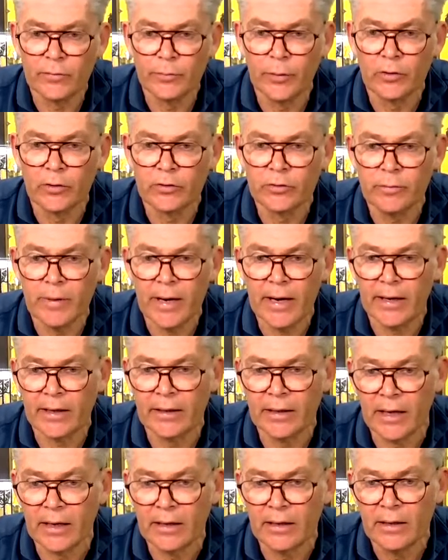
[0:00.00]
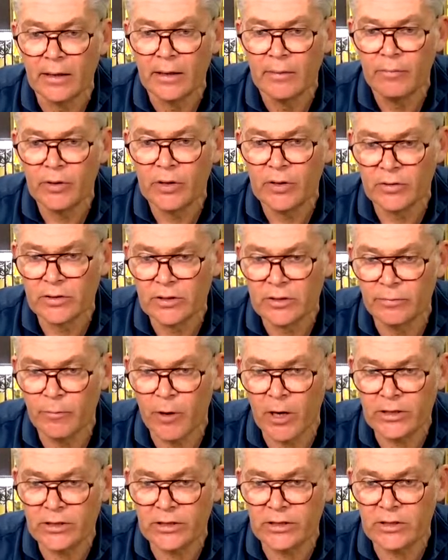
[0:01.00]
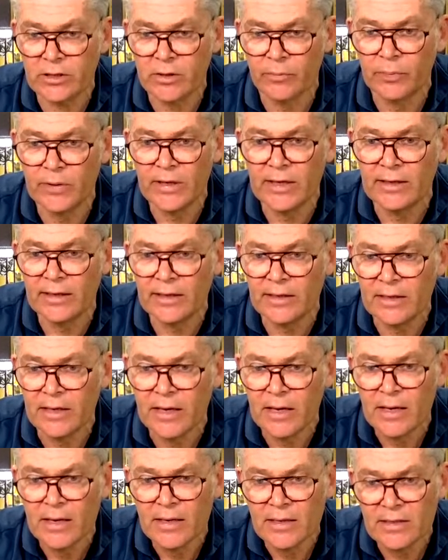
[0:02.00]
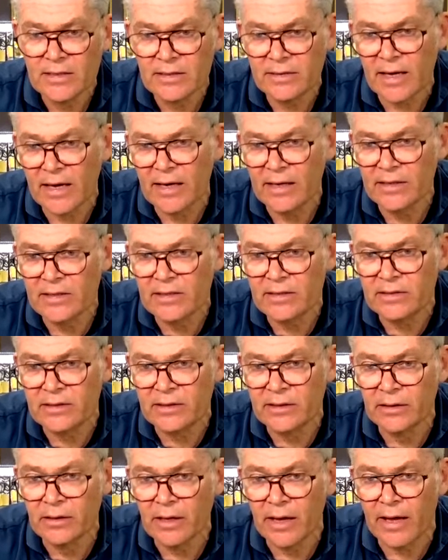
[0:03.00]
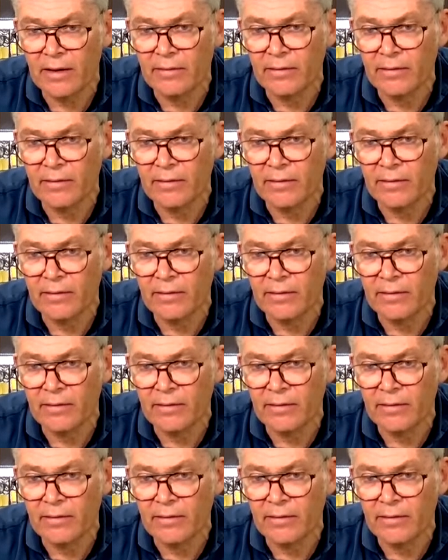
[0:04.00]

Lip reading: to wear, René, because the watch is completely stainless steel and